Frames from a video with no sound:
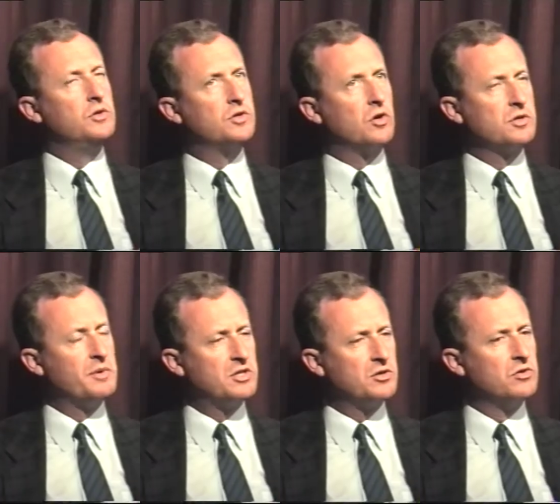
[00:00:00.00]
You talked
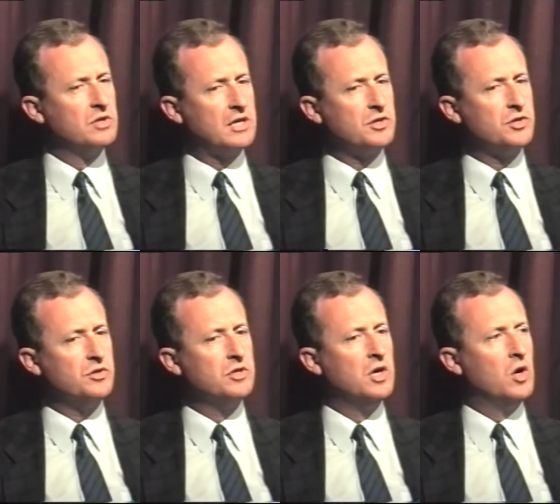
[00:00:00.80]
about your own
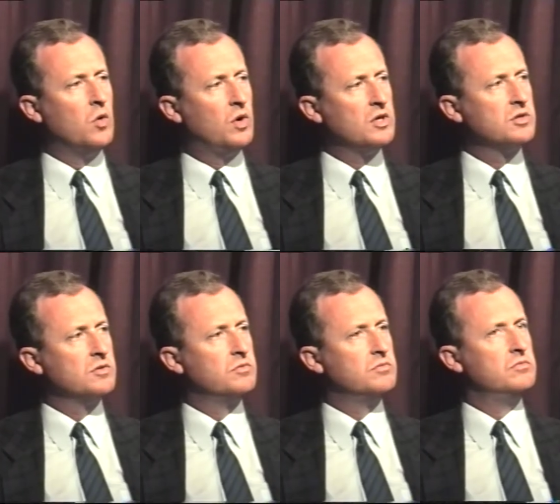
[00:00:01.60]
attitude. What
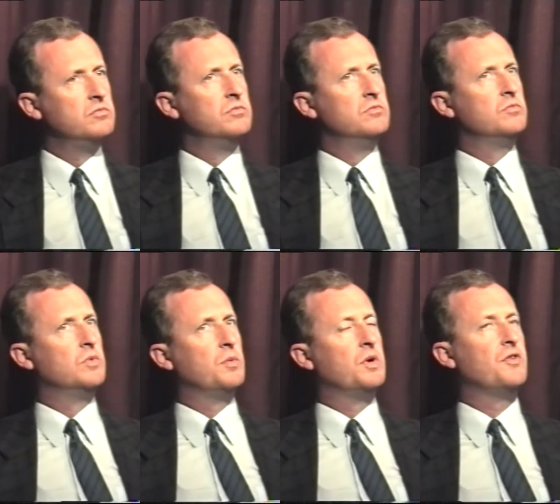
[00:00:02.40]

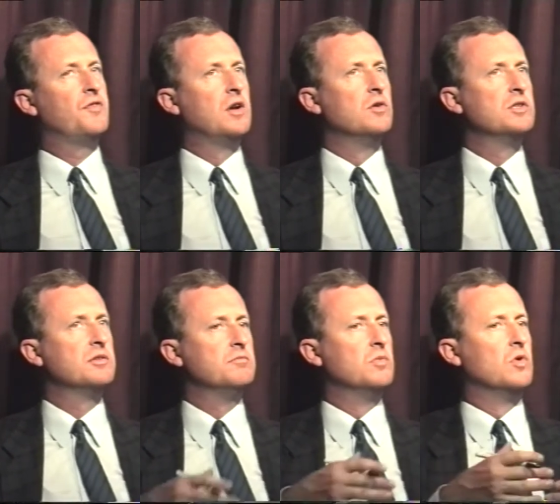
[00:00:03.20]
were, were the fellows
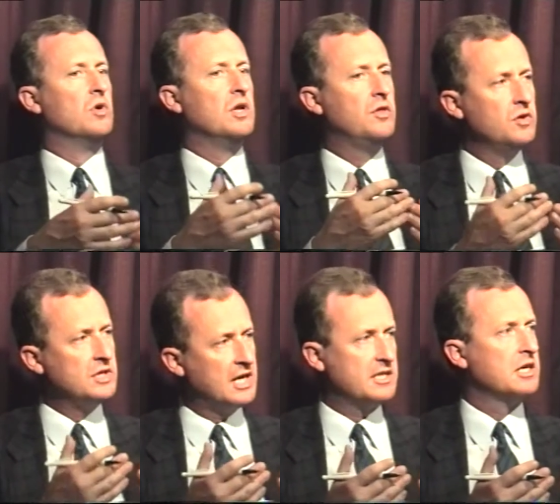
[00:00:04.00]
more
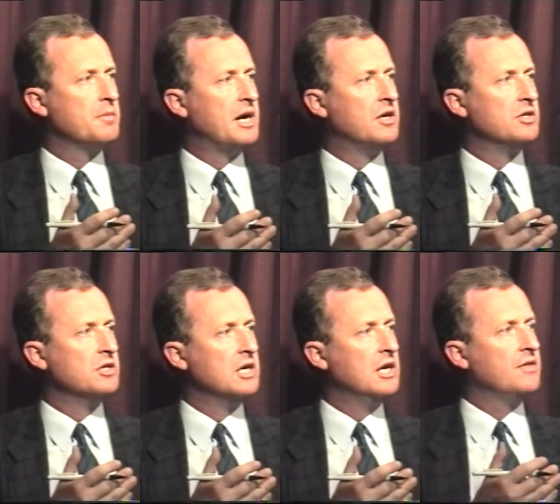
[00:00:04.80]
enthusiastic about
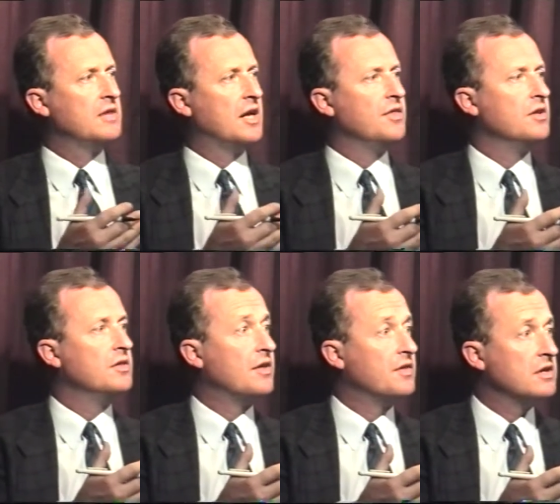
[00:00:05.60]
it than, than, the,
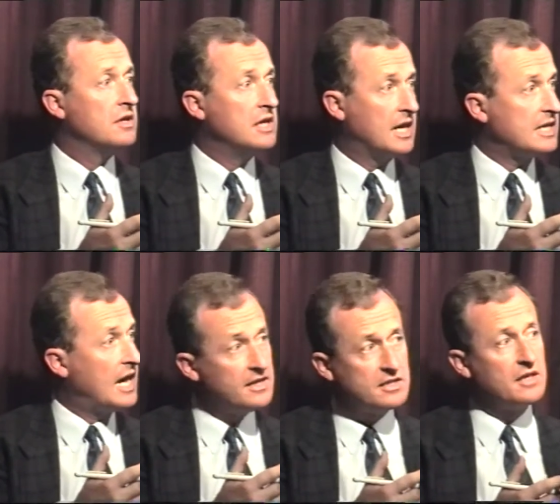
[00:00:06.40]
than yes,
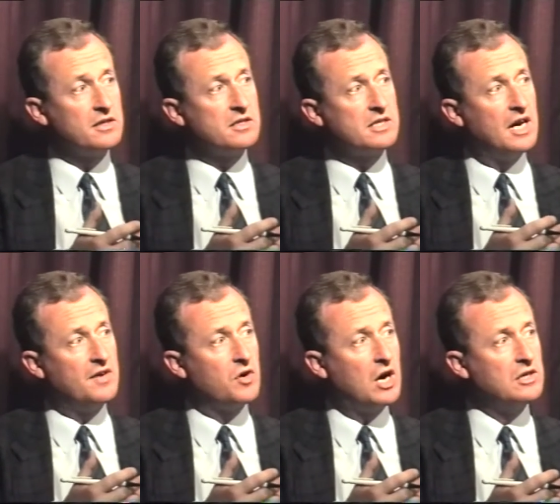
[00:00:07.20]
and than the
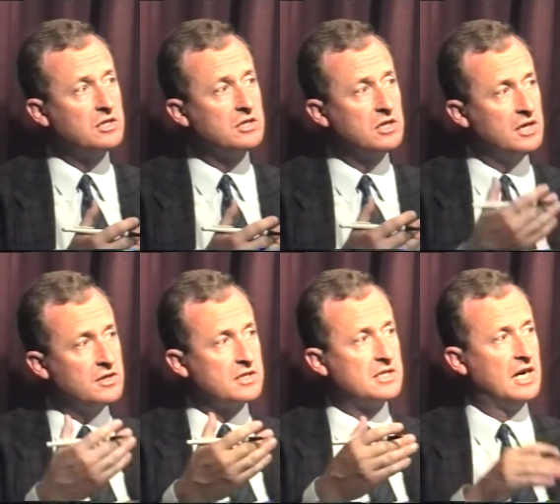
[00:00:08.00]
staff, or how did
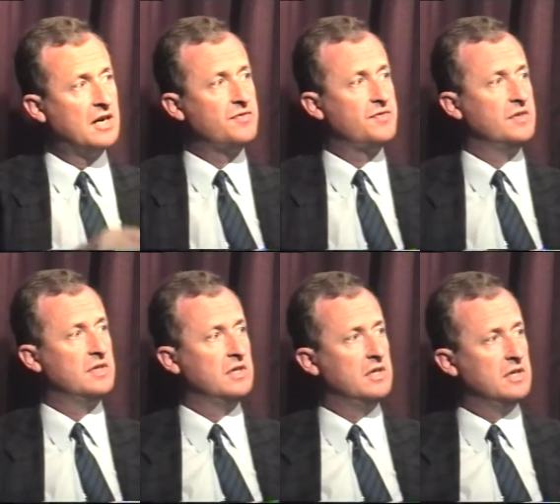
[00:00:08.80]
the staff
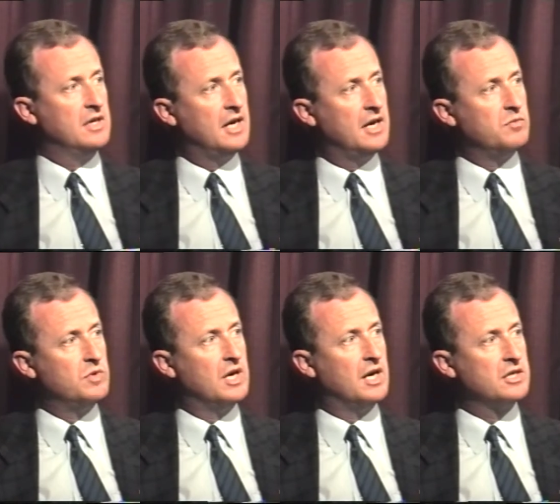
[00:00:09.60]
um,
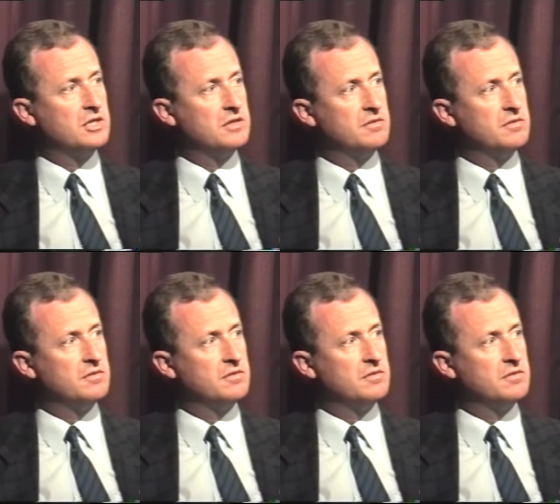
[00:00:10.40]
react?